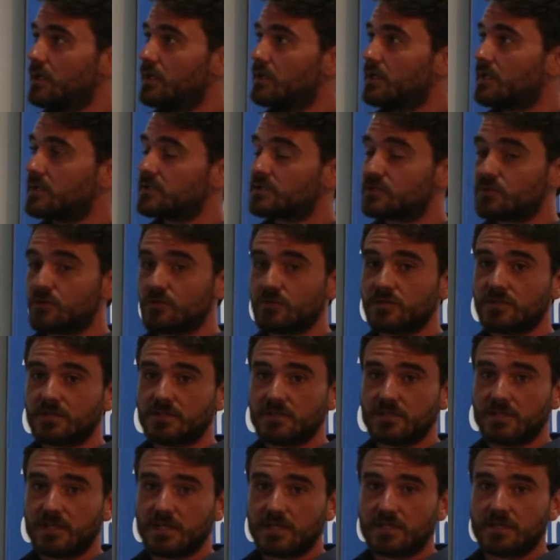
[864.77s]
that
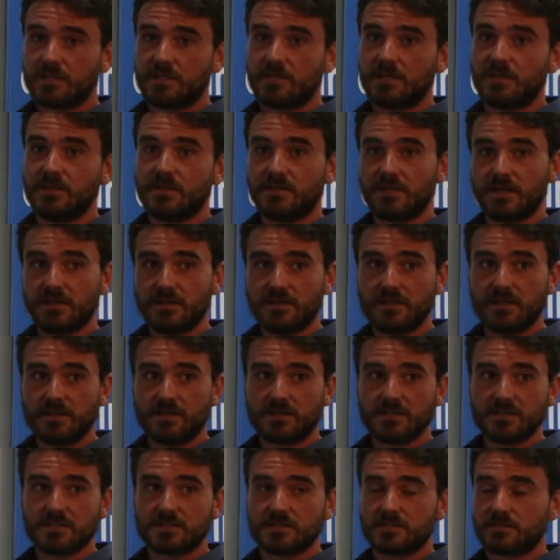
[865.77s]
showed that in 10
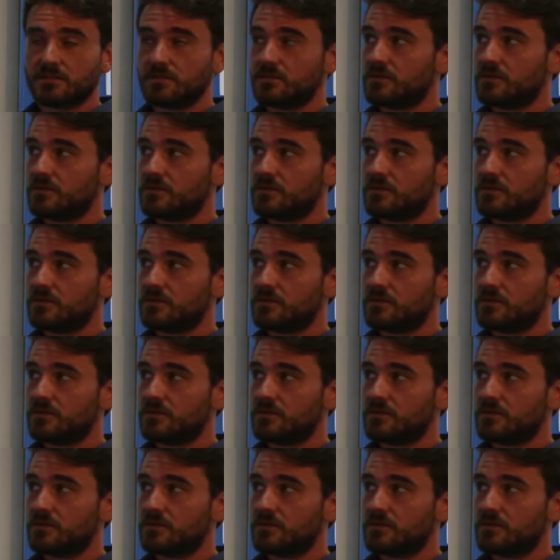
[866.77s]
years,